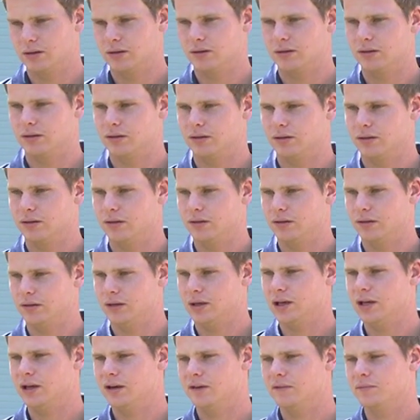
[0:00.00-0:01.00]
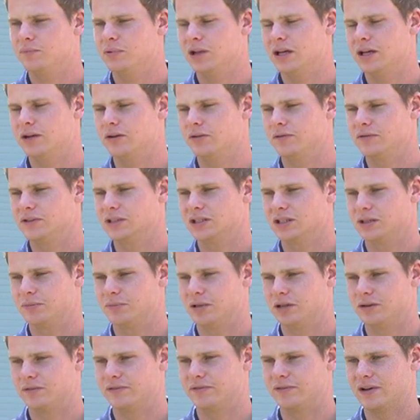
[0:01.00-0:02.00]
of cricket over? Yeah, I've played obviously a
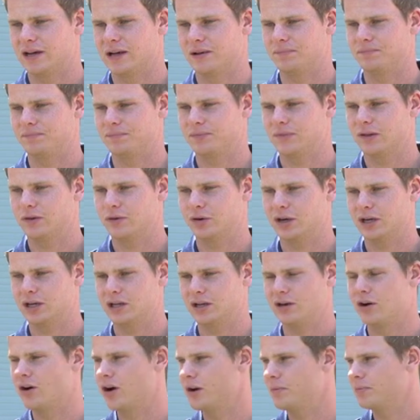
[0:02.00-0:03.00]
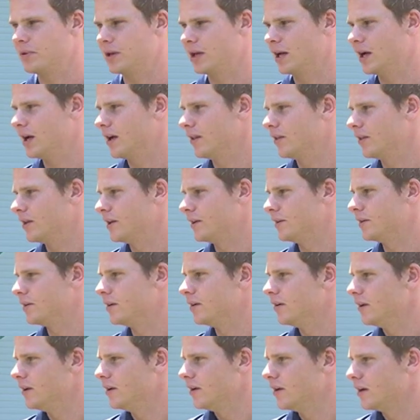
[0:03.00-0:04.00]
bit of um, cricket in IPL and
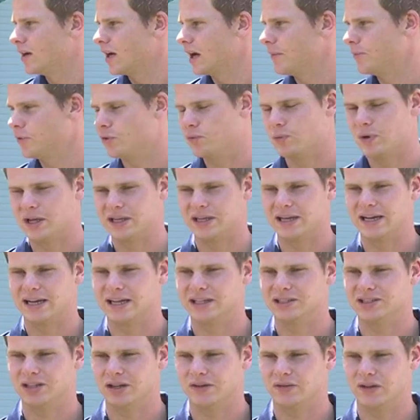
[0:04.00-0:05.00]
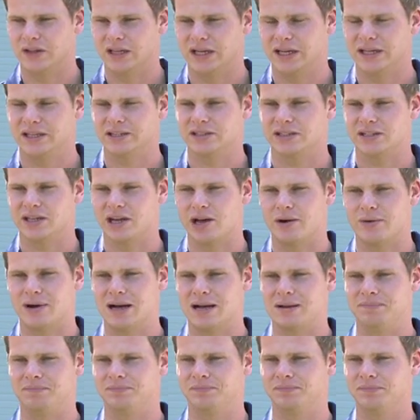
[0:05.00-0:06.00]
a couple of one days over there. So
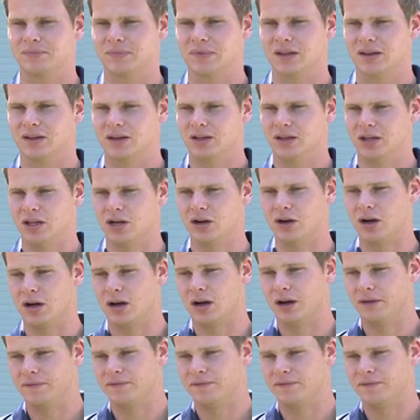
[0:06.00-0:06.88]
um, you know, I